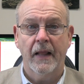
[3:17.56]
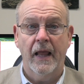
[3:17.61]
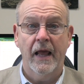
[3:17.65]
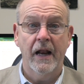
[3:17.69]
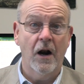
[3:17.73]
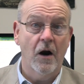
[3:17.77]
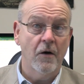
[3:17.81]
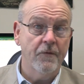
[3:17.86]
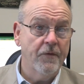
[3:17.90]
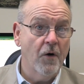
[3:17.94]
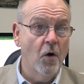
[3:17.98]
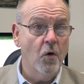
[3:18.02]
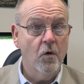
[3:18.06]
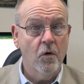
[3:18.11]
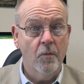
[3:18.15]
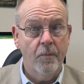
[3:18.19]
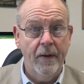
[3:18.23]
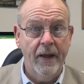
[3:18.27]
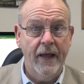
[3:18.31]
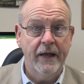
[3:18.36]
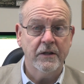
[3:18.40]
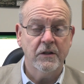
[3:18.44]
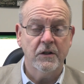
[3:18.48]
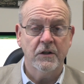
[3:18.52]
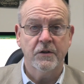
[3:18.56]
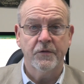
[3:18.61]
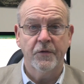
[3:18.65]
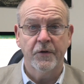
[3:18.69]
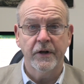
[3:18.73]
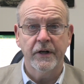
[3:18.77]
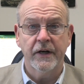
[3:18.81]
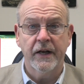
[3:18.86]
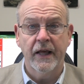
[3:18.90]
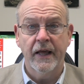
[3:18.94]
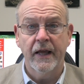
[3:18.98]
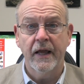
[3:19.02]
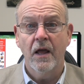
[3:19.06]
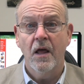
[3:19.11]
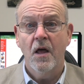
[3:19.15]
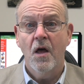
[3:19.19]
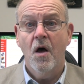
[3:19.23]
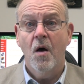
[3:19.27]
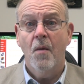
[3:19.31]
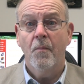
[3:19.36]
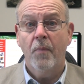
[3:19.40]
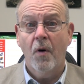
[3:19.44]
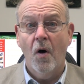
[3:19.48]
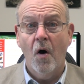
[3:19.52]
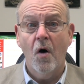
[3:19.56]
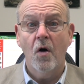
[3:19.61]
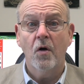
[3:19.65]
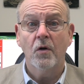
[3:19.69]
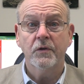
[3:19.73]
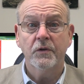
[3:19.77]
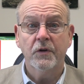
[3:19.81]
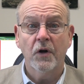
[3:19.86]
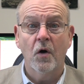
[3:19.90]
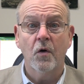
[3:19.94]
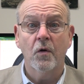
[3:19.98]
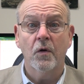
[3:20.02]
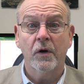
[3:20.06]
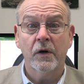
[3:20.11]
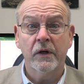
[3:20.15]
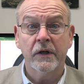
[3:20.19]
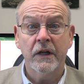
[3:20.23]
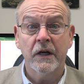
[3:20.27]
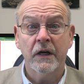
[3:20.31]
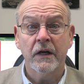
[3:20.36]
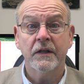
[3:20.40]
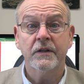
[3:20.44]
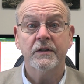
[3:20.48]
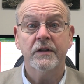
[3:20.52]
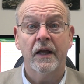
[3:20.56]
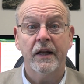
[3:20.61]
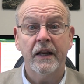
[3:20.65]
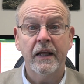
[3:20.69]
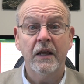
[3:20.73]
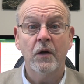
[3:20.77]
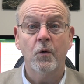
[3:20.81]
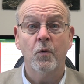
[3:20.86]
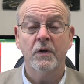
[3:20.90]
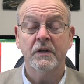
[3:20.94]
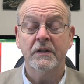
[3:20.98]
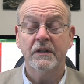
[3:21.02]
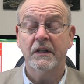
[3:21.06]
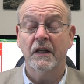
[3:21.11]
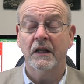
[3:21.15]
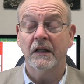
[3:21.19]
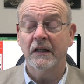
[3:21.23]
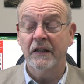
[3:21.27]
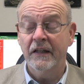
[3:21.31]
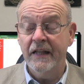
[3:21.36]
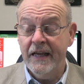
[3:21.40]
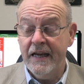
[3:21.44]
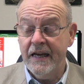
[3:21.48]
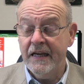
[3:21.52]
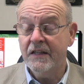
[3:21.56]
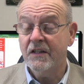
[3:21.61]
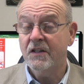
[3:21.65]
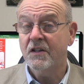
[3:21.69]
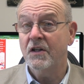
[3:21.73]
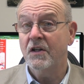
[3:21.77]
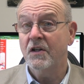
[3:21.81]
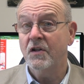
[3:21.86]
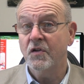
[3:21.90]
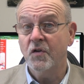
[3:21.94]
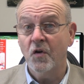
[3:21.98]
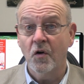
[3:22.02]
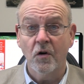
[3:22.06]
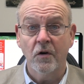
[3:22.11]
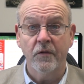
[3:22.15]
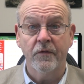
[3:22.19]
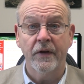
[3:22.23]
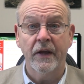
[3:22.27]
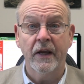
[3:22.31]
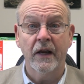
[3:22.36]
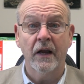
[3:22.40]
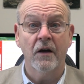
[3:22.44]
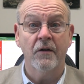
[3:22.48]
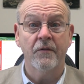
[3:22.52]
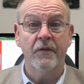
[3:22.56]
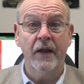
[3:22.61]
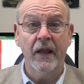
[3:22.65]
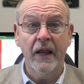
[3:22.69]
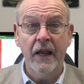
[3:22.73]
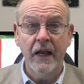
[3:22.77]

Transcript: In our focal passage for today, Paul told us that he was the least deserving of